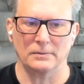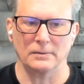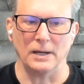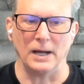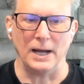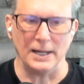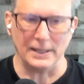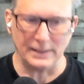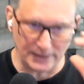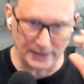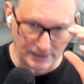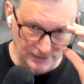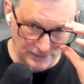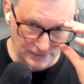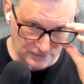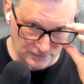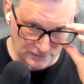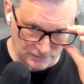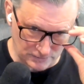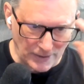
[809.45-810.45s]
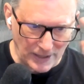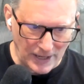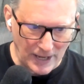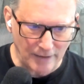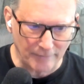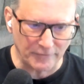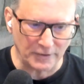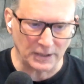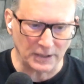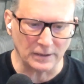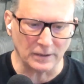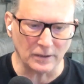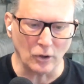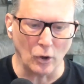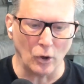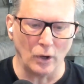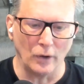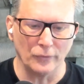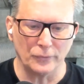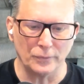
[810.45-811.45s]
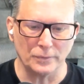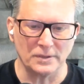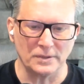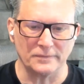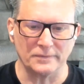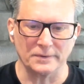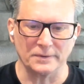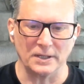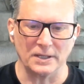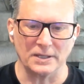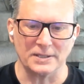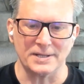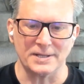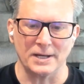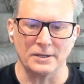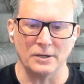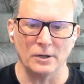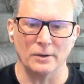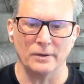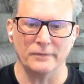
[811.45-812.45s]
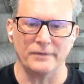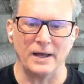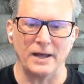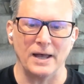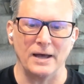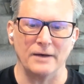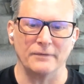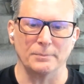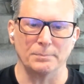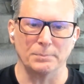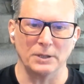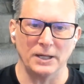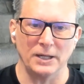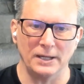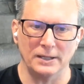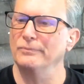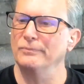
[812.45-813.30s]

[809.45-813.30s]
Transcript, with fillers: I think having gone through different things, I know if I have a plant,